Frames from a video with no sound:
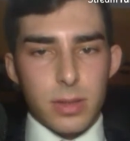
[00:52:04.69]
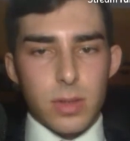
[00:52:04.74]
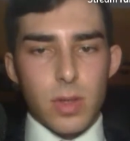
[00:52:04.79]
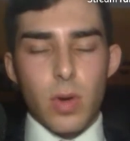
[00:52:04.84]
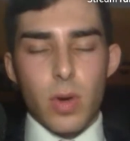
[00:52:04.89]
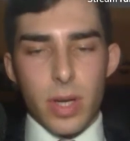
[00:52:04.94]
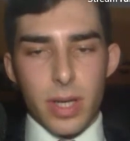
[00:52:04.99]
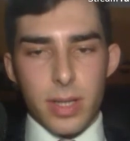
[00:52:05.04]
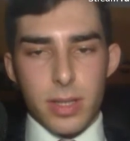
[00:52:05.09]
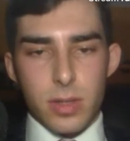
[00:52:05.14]

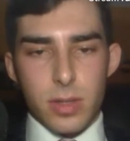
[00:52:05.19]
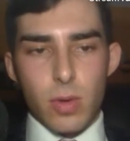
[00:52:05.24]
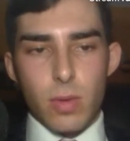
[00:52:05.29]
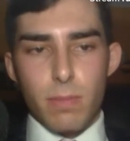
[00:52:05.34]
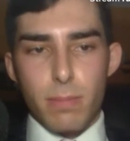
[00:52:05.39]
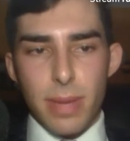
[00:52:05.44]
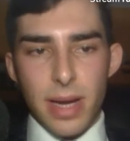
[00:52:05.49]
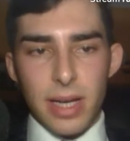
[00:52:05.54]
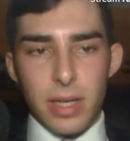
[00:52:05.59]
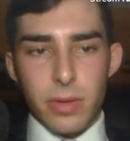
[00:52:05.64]
So
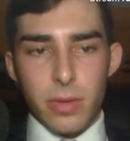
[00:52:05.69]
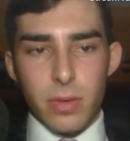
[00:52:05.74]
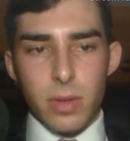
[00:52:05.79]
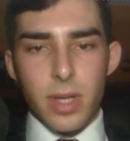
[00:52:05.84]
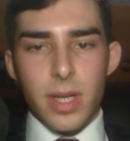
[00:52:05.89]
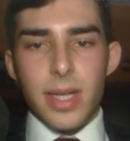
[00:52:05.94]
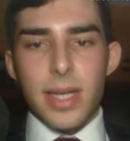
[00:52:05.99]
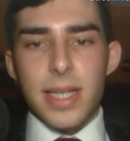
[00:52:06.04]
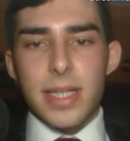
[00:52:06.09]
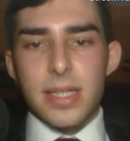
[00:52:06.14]
value
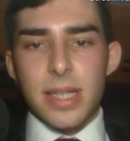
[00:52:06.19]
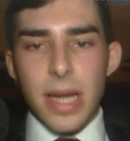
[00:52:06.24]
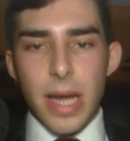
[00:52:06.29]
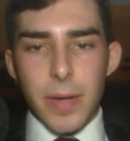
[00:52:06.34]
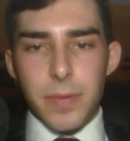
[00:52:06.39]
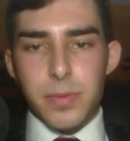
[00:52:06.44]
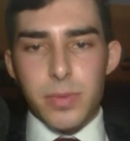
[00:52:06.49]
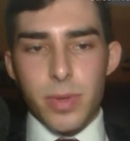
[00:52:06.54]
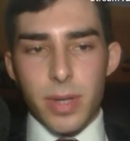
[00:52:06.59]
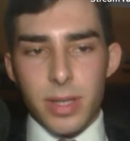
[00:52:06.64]
is
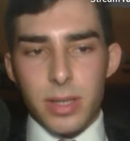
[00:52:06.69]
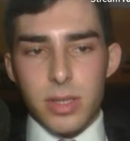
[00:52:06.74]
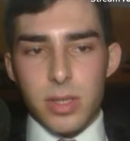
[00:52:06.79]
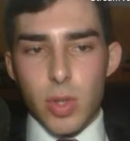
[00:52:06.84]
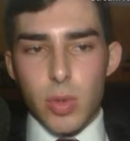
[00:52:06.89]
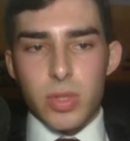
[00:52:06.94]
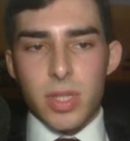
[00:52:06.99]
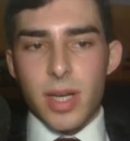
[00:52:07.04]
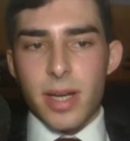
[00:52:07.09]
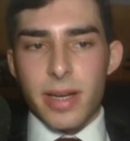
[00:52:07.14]
abstract,
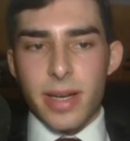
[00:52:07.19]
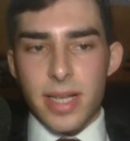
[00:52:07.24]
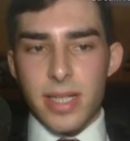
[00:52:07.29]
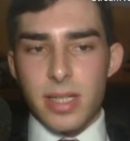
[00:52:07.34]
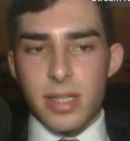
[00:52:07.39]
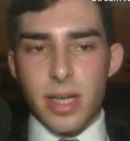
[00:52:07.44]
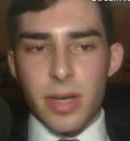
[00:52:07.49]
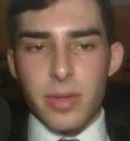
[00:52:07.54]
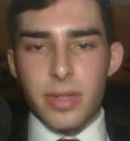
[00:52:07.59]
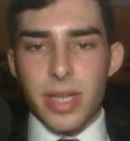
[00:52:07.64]
socially
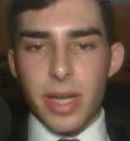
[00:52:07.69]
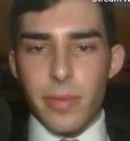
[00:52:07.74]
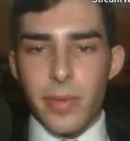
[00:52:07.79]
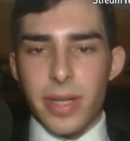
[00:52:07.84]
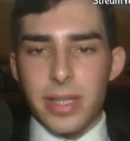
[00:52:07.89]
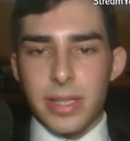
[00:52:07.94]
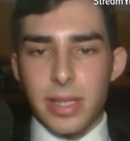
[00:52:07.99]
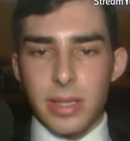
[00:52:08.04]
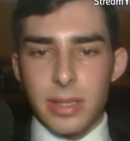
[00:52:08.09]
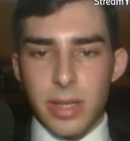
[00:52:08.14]
necessary,
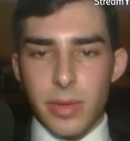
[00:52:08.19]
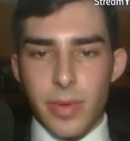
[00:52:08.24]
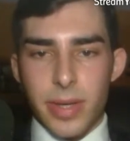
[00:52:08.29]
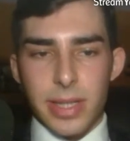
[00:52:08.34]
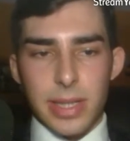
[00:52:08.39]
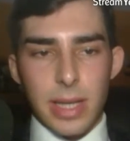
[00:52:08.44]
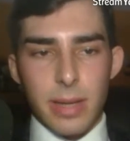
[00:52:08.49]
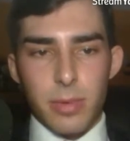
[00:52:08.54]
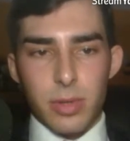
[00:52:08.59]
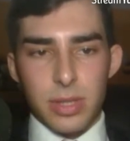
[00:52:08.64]
direct and
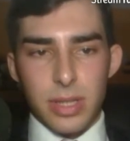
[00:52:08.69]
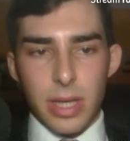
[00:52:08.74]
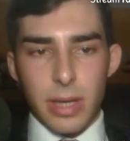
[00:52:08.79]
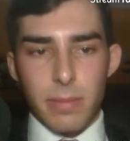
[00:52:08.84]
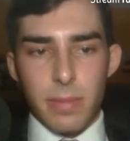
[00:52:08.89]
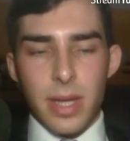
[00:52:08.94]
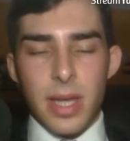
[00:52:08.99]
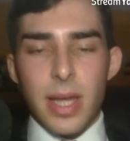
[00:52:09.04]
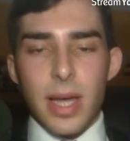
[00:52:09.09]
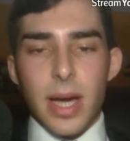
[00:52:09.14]
indirect labor
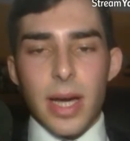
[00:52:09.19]
time,